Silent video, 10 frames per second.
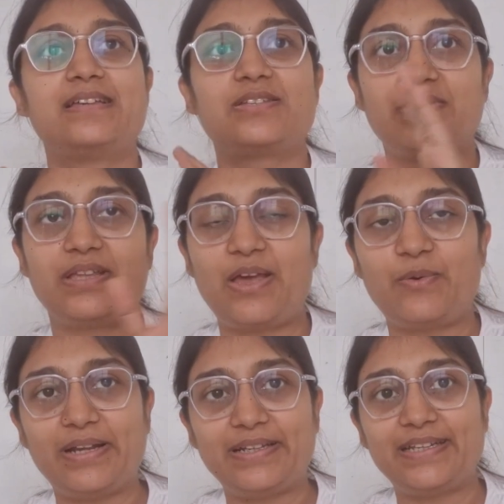So then I
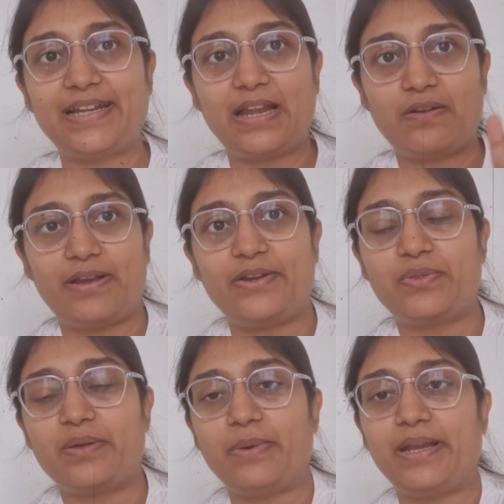went in and I went
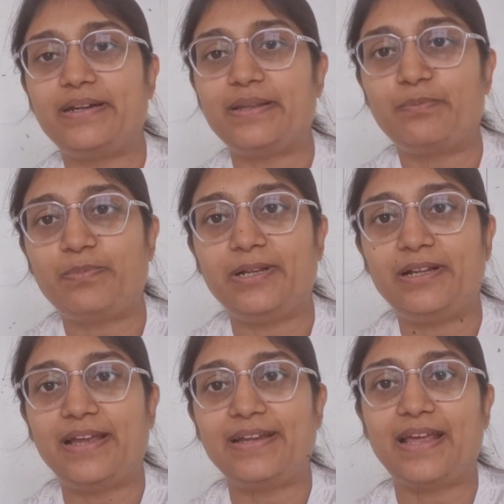to the main temple,
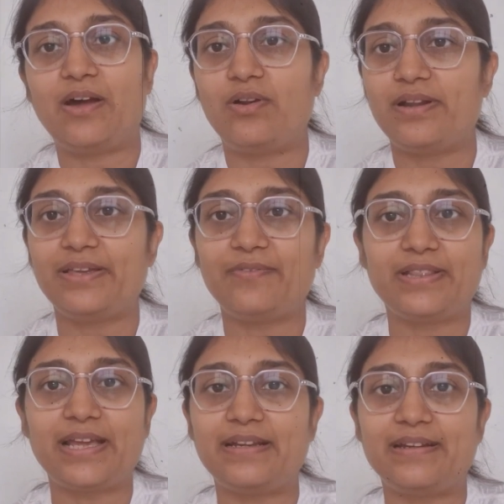and already
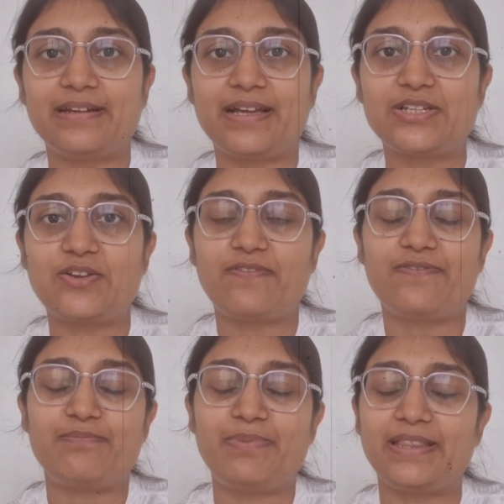with that introduction
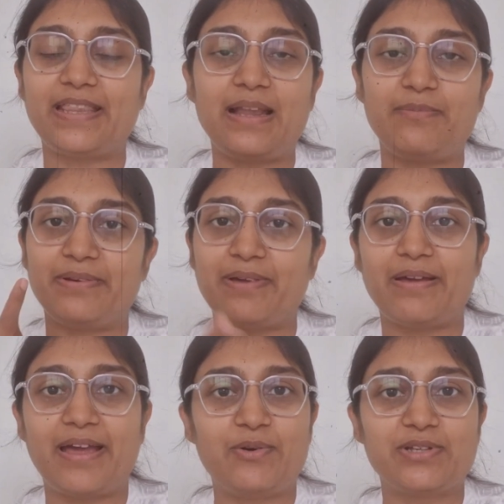of Betal,
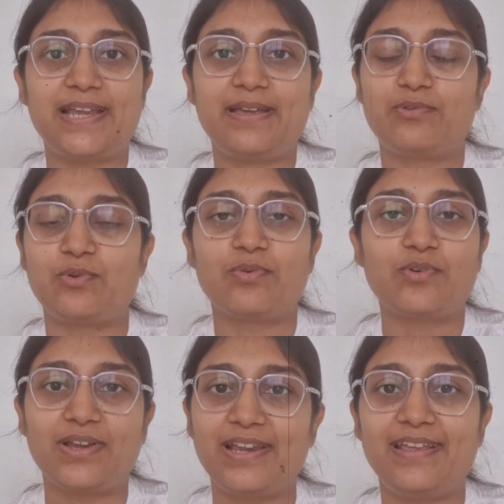I was like
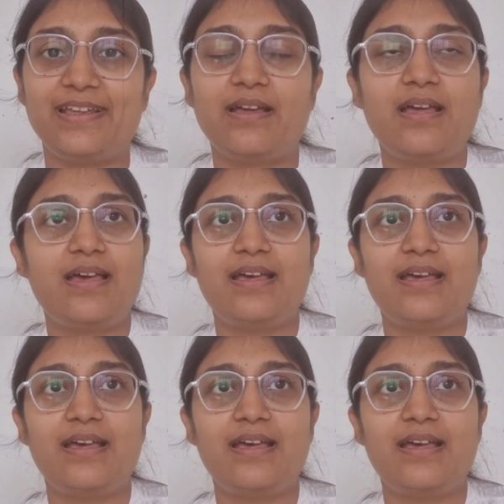totally